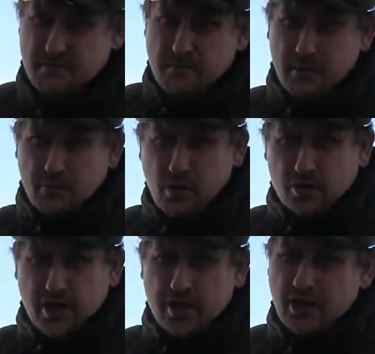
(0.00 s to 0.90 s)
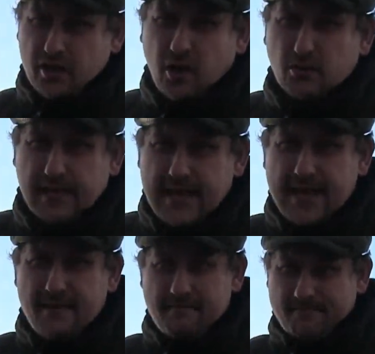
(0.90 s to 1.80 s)
from a big water, cold
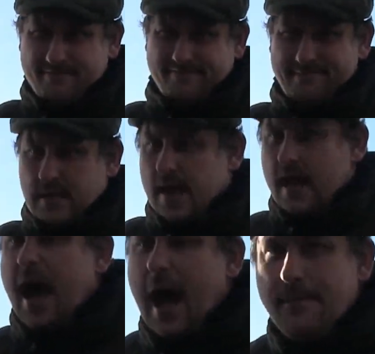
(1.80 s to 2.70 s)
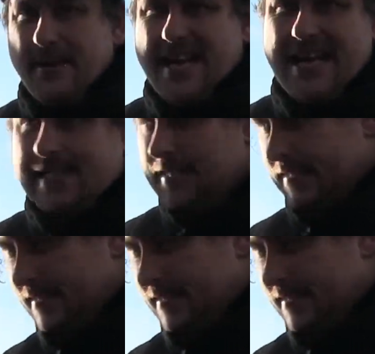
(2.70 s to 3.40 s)
day. Happy days.